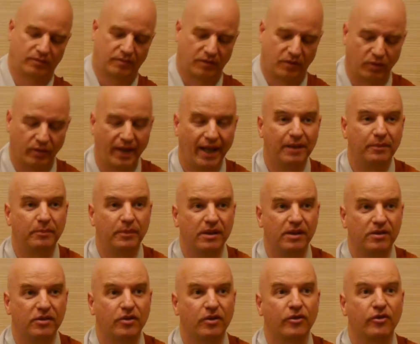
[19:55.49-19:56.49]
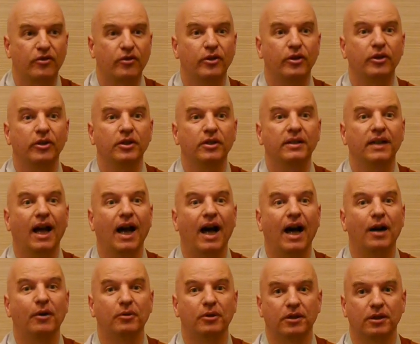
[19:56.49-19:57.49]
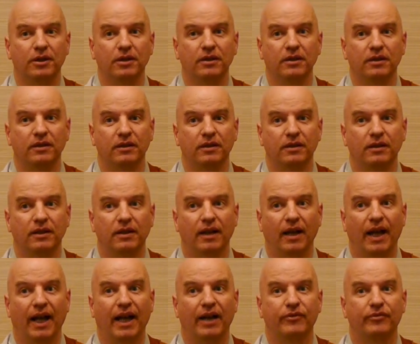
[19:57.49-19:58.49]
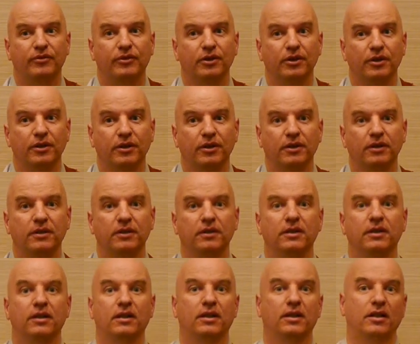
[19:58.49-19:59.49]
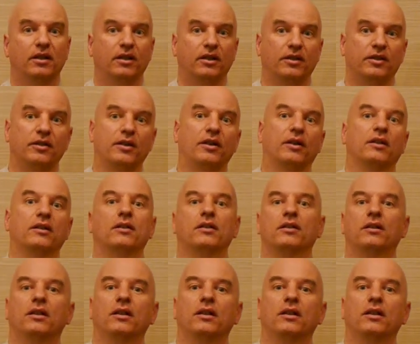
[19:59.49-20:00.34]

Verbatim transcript: So that means the third hour after the